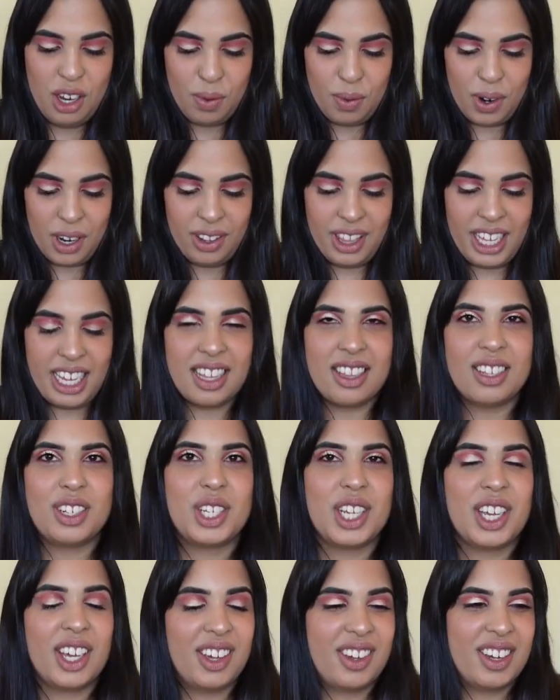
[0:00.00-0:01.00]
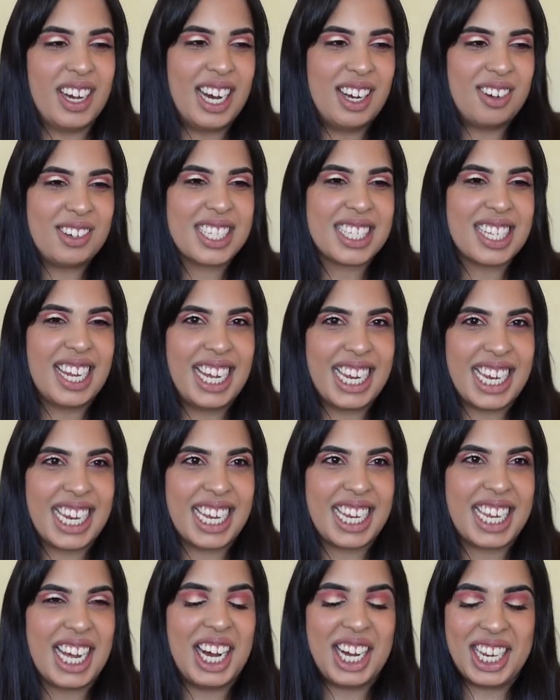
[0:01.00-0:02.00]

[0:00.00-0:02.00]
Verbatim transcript: while the other two I was like